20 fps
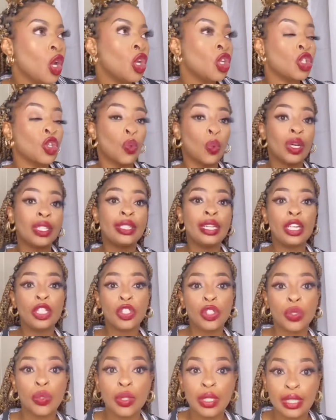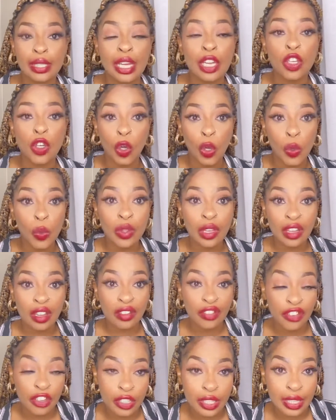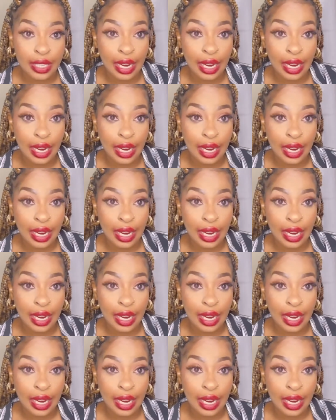So what they do is that you go there the first